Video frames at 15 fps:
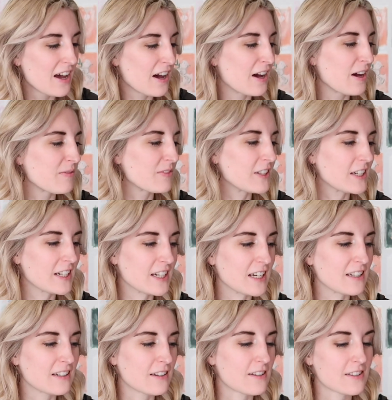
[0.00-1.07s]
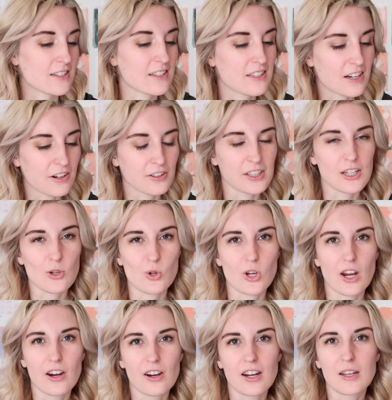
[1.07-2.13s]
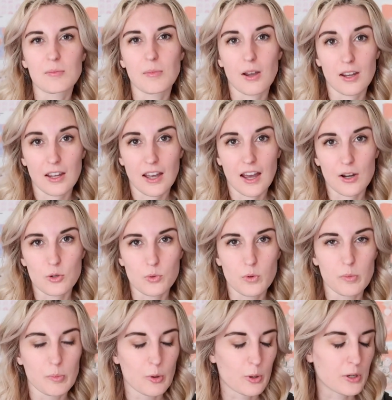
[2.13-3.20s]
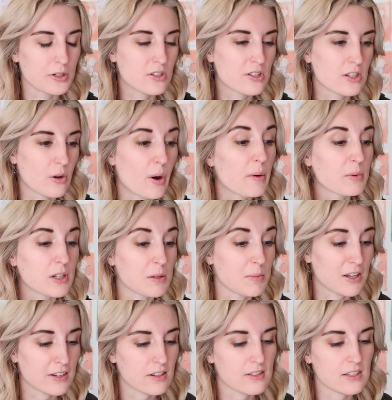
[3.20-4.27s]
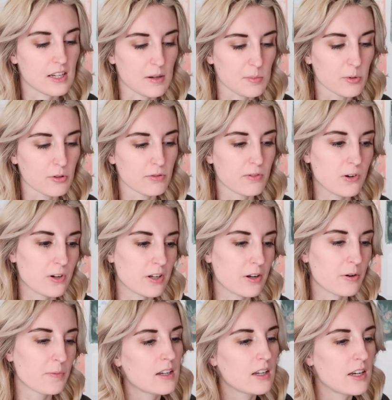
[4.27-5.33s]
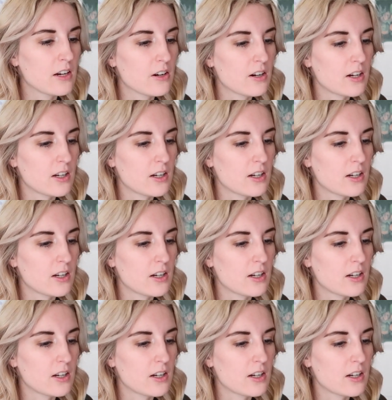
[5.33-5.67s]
that I can't necessarily share in my actual board, so I'm going to make a sample for you. Here